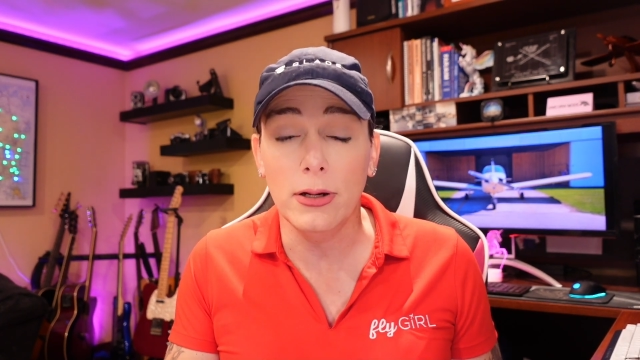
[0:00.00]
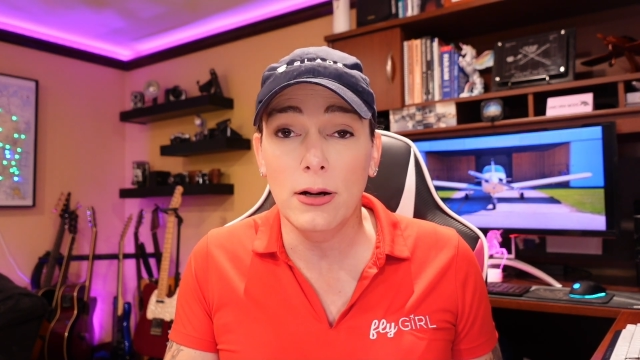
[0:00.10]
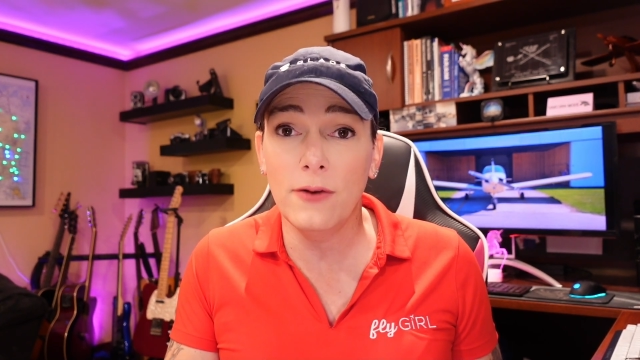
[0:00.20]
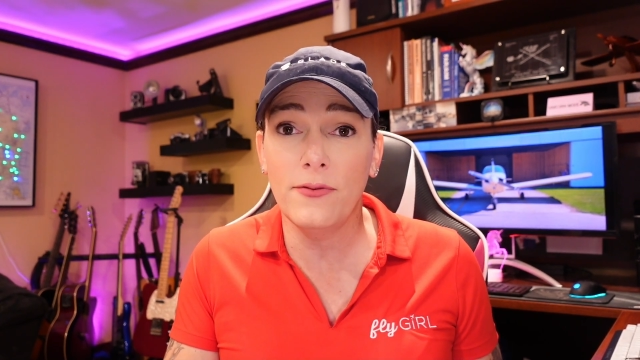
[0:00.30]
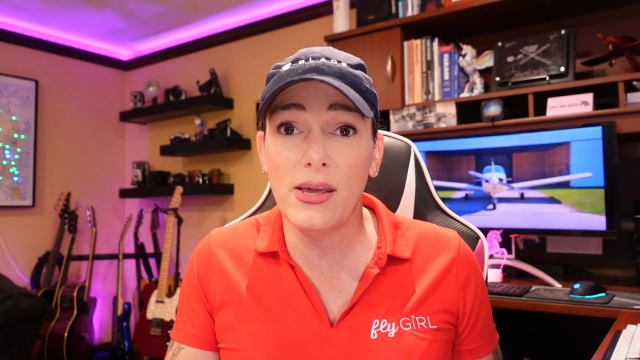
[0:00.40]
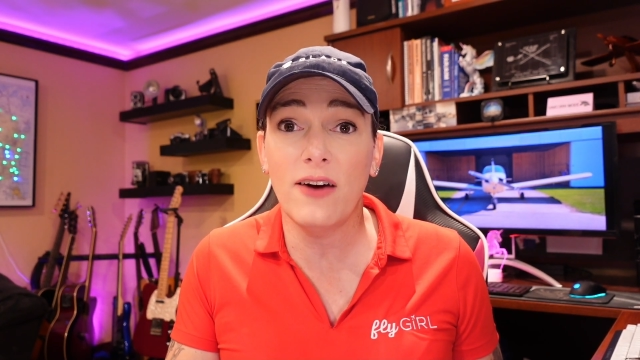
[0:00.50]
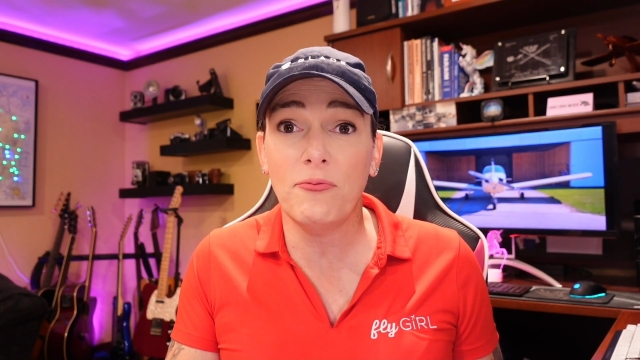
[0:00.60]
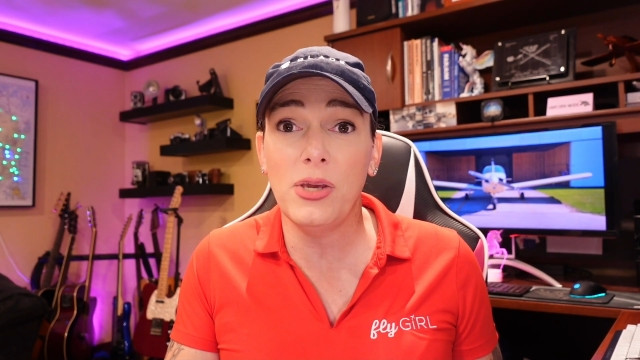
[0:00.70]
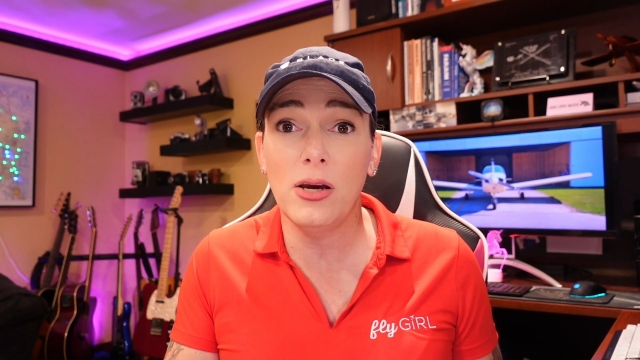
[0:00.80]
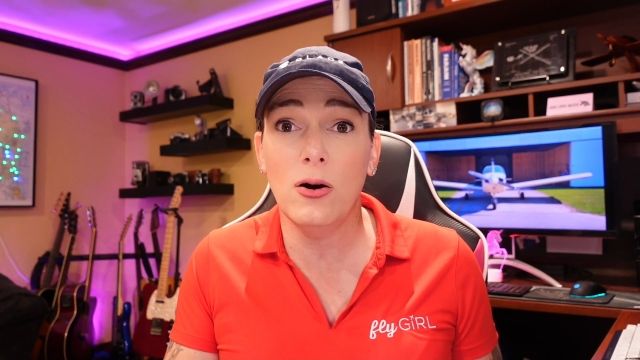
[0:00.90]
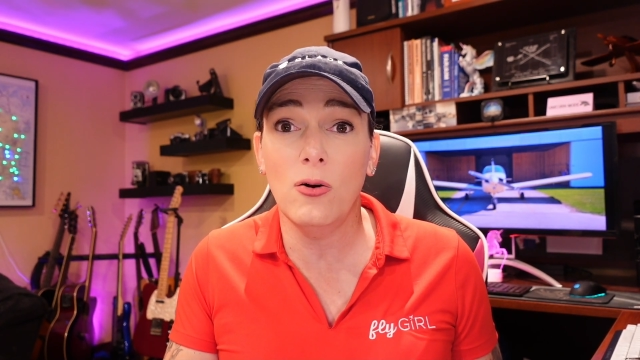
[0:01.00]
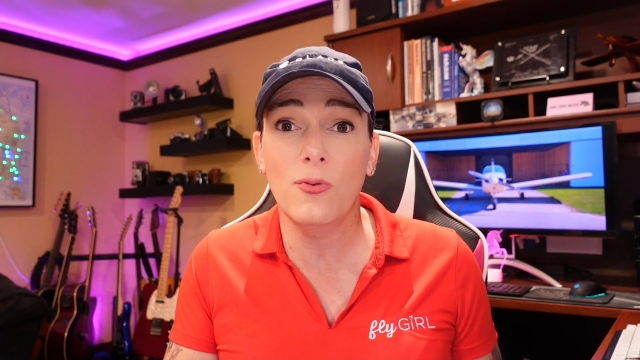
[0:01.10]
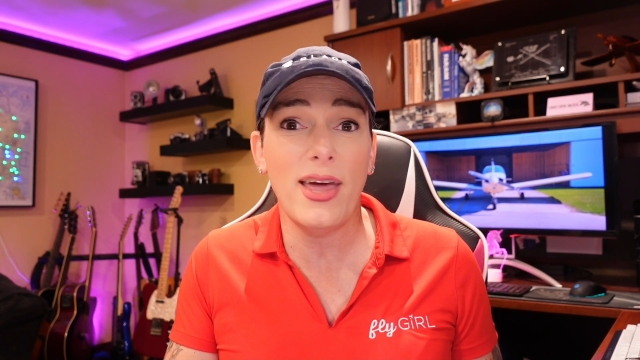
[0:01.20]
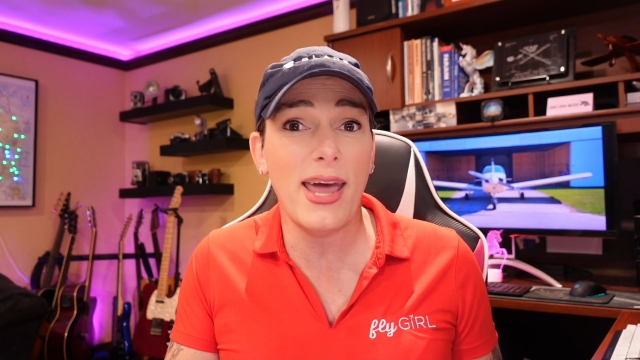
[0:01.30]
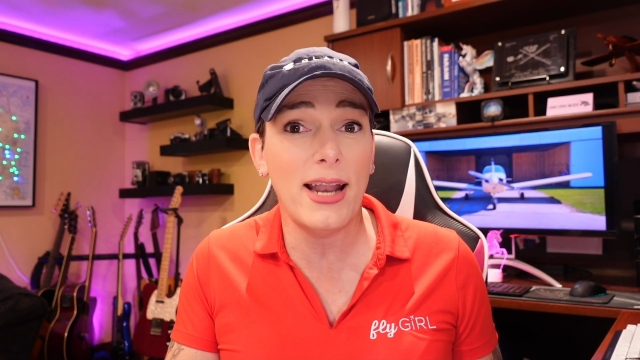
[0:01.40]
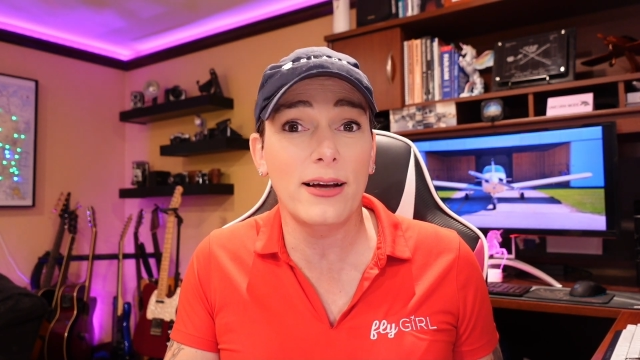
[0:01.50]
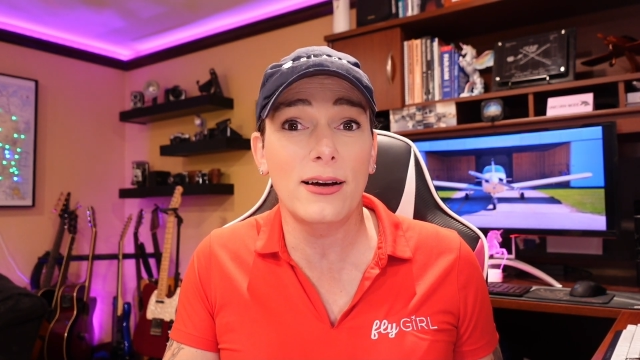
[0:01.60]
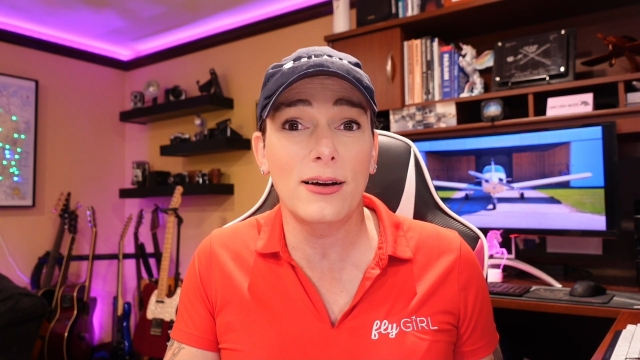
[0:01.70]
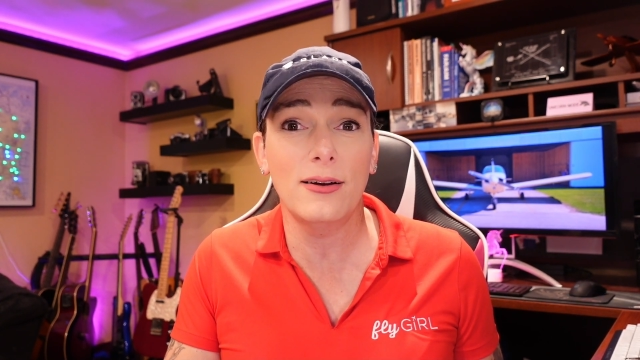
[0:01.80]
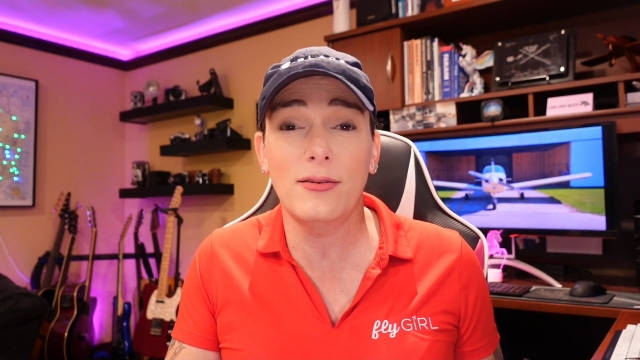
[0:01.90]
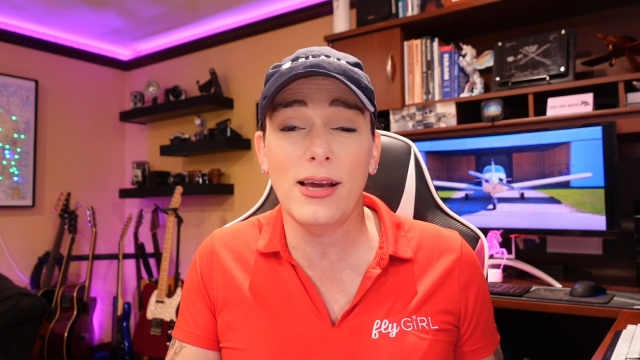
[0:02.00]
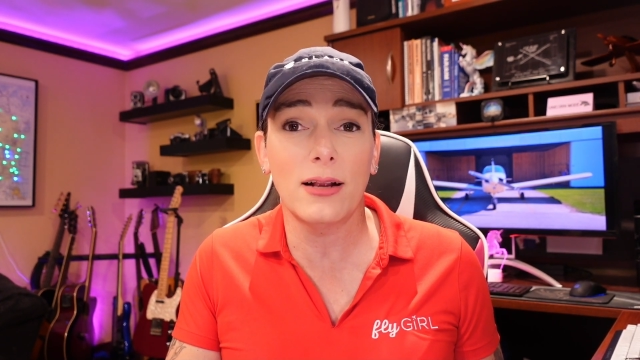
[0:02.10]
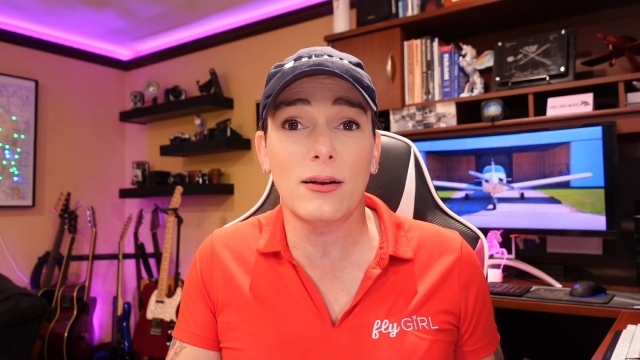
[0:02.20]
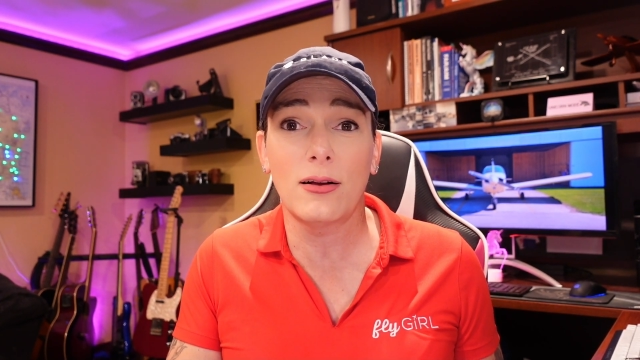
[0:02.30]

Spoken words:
of the FBO, they had to get